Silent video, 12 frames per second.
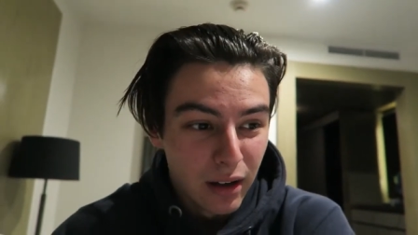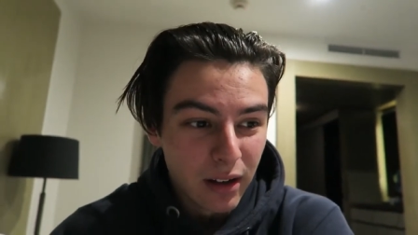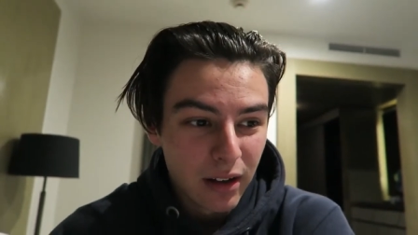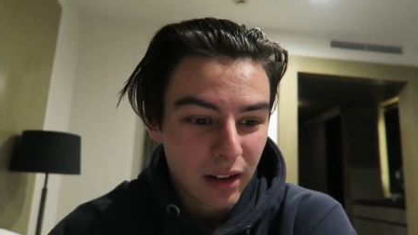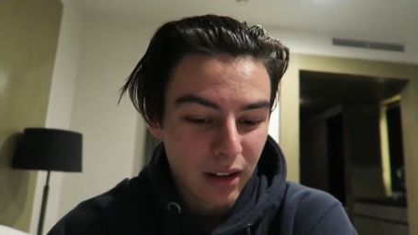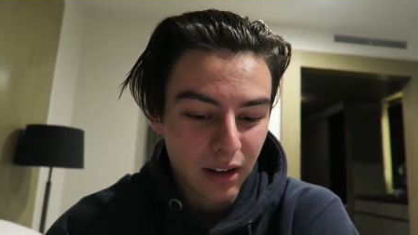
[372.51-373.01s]

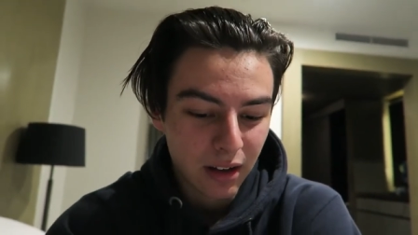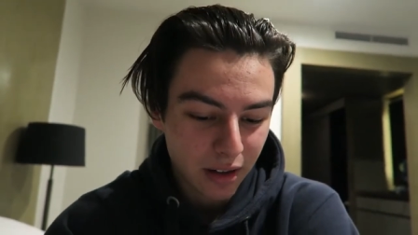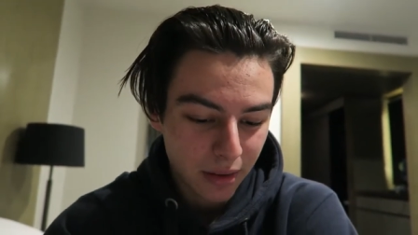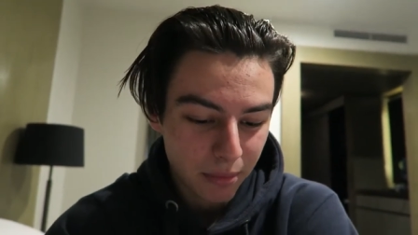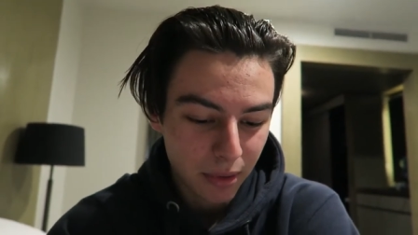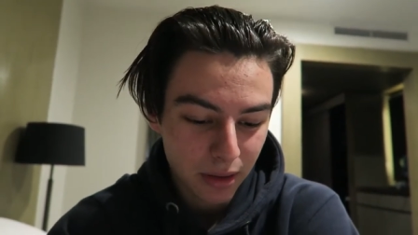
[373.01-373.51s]

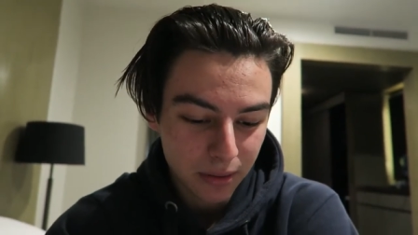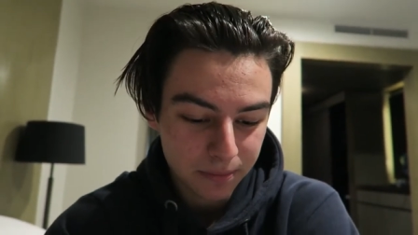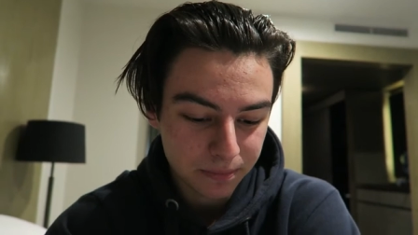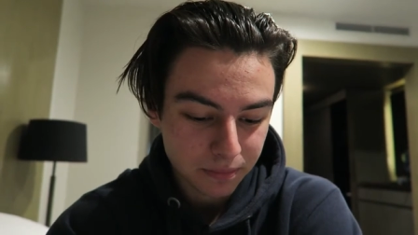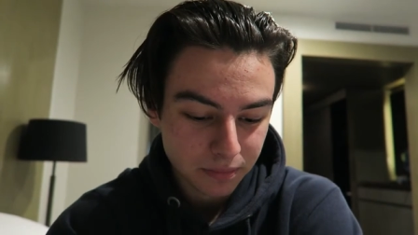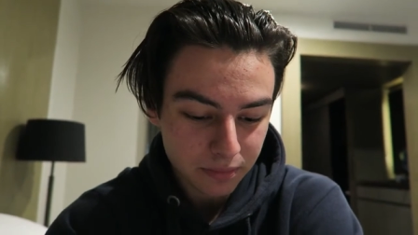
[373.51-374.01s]
Ugh, but
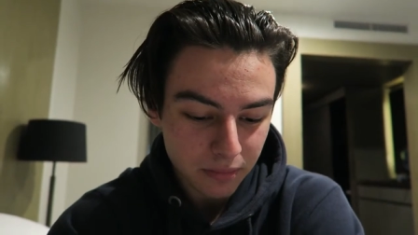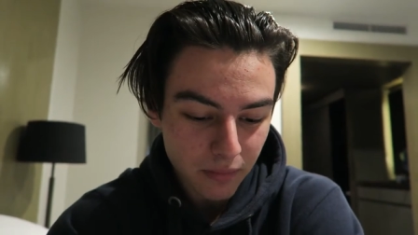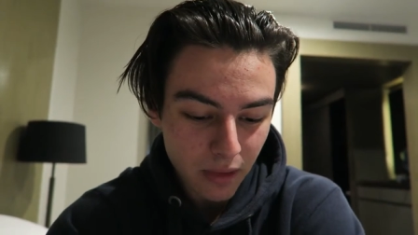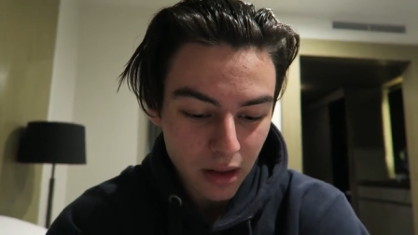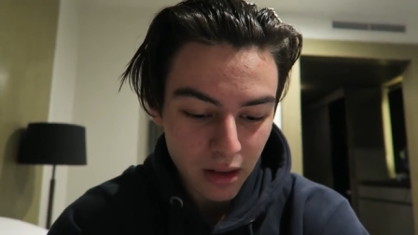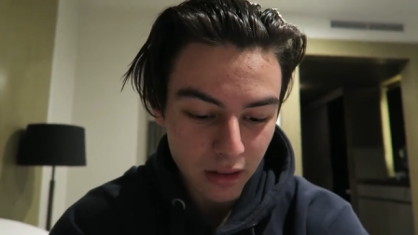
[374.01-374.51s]

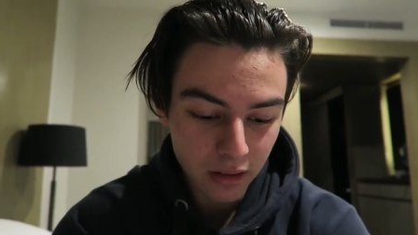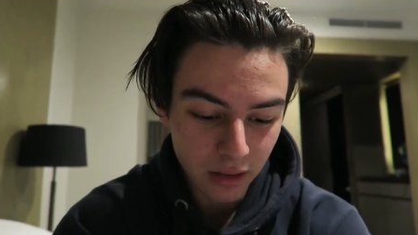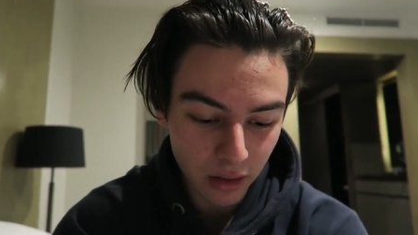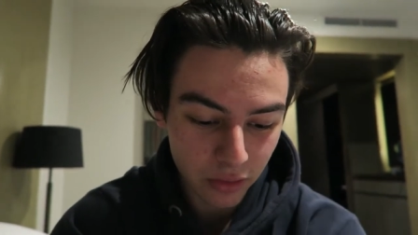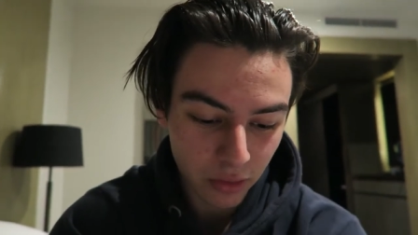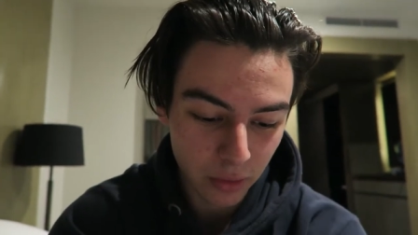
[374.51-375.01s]

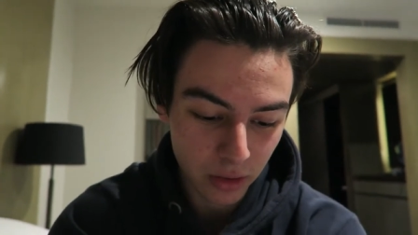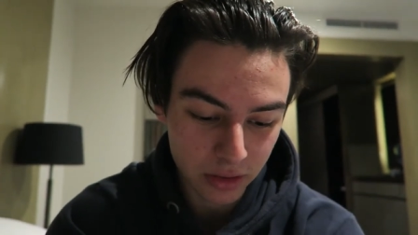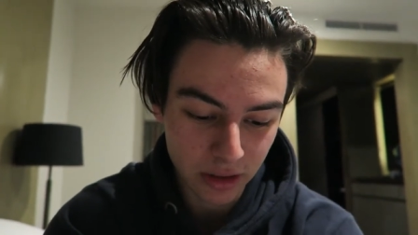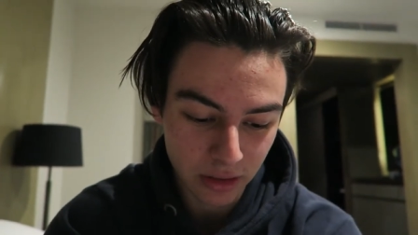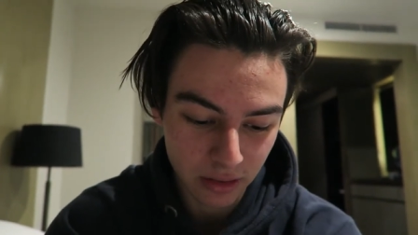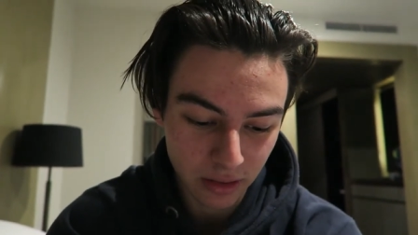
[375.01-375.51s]
thanks for
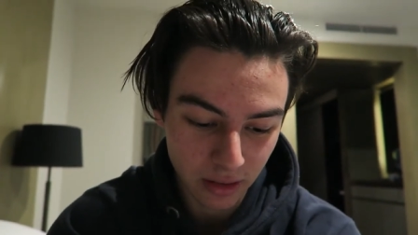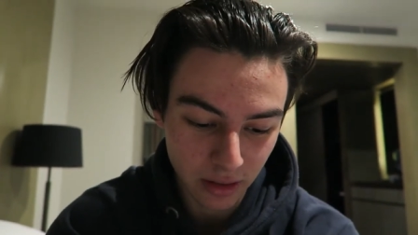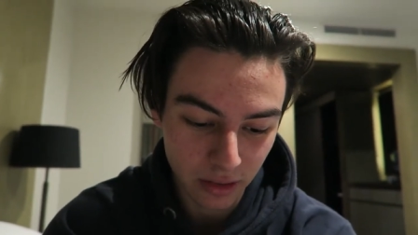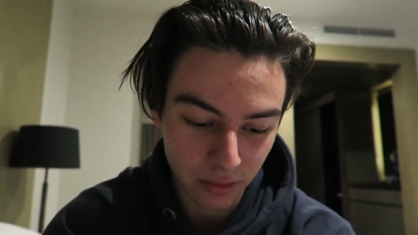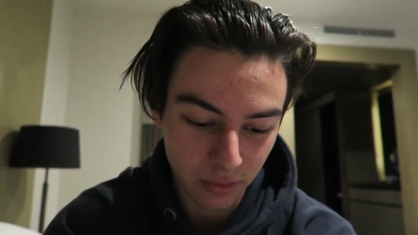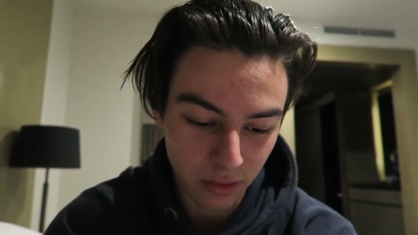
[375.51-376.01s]
watching
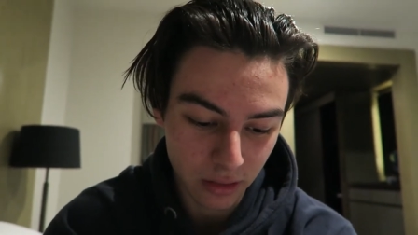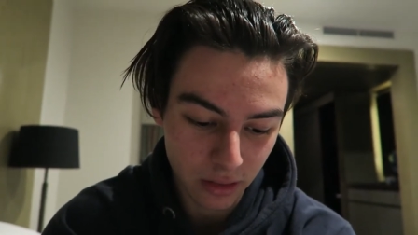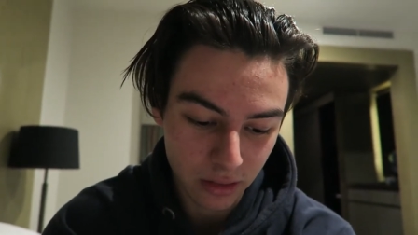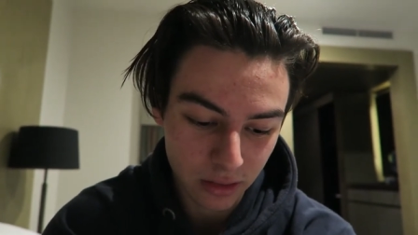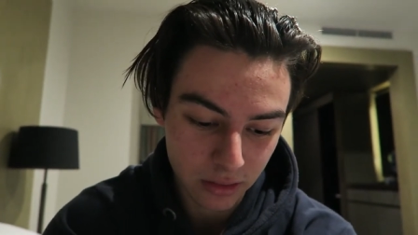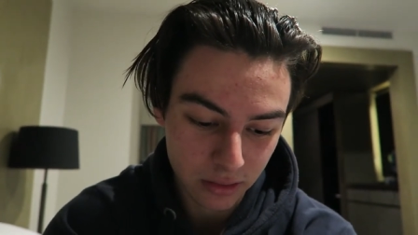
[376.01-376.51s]
today's
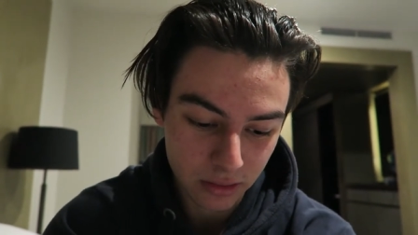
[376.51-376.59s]
vlog.